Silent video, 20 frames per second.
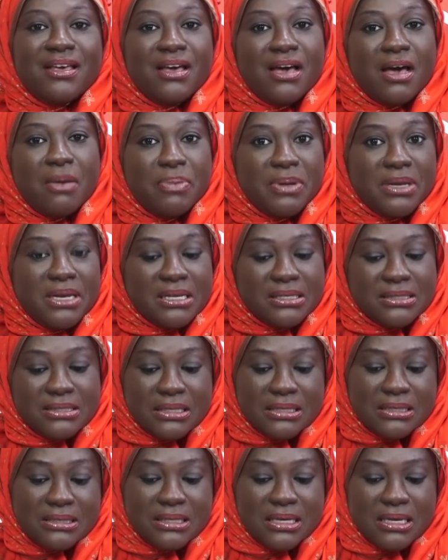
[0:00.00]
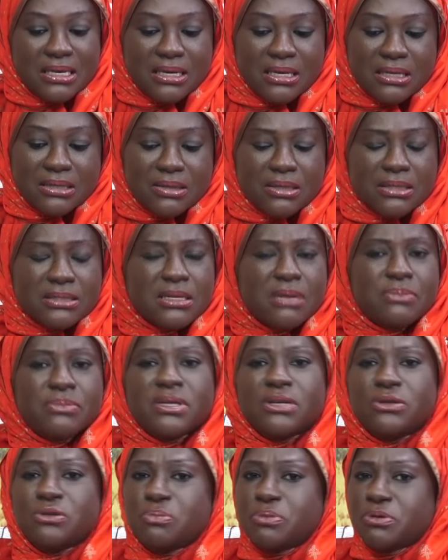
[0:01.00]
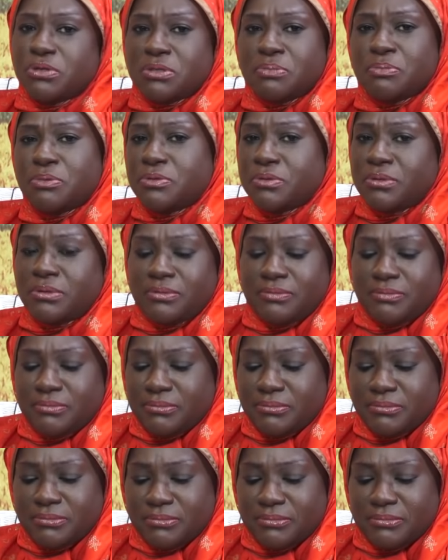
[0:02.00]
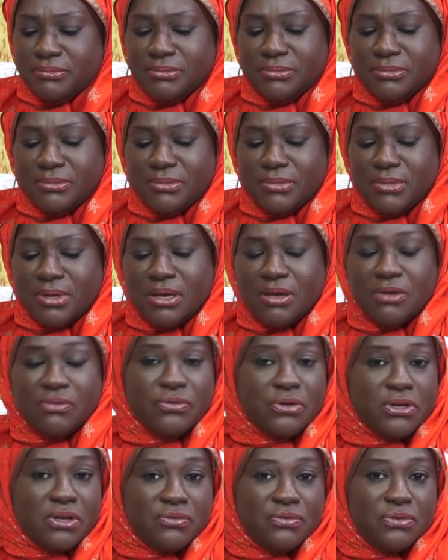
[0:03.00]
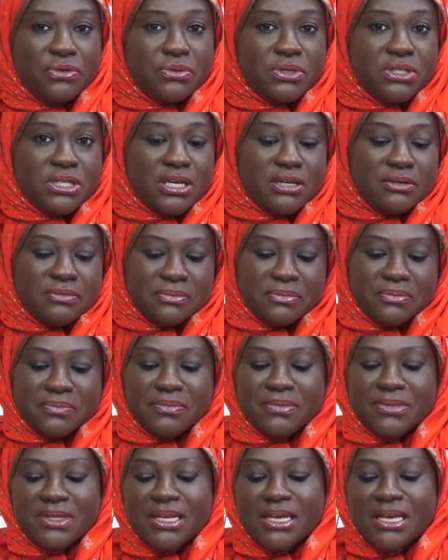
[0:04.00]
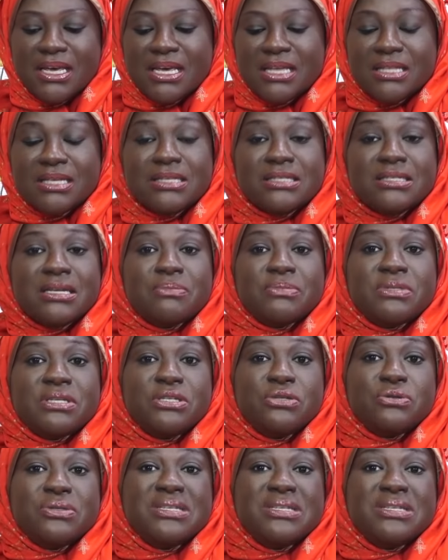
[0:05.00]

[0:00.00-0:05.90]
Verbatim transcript: Happiness, they say, is not something you postpone for the future, it is something